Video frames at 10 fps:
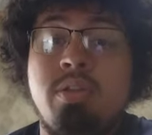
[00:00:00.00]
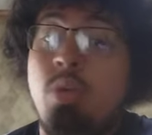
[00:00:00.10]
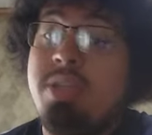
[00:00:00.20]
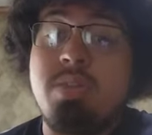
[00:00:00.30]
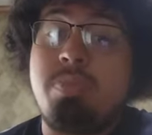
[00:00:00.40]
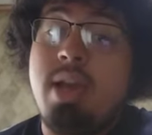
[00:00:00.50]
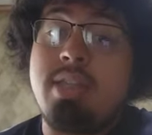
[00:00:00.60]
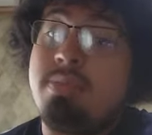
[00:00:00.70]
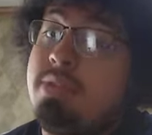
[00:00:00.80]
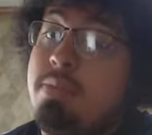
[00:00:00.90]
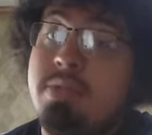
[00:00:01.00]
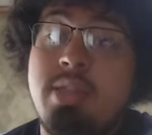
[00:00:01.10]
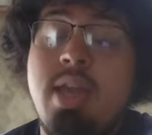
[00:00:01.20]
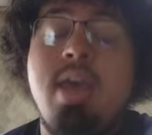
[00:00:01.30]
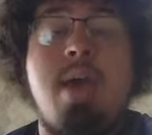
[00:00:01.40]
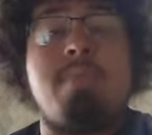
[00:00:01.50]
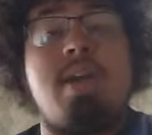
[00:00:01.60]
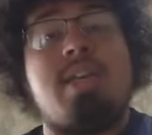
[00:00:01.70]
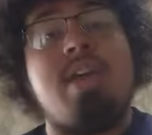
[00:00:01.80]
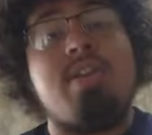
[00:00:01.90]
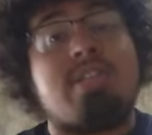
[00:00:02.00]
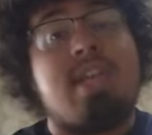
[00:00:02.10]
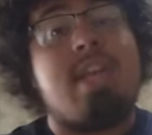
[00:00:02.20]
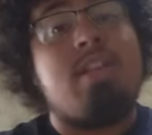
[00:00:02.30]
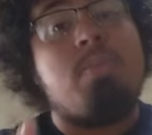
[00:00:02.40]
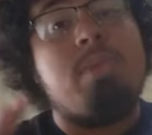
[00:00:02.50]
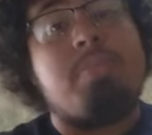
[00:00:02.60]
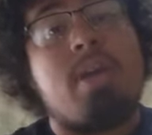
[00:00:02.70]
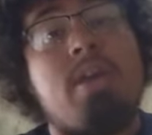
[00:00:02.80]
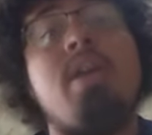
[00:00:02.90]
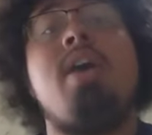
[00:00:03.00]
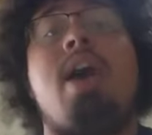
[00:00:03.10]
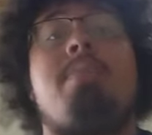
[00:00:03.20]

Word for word: Don't be surprised. I'm, I'm, just, I'm not guaranteeing they'll be better.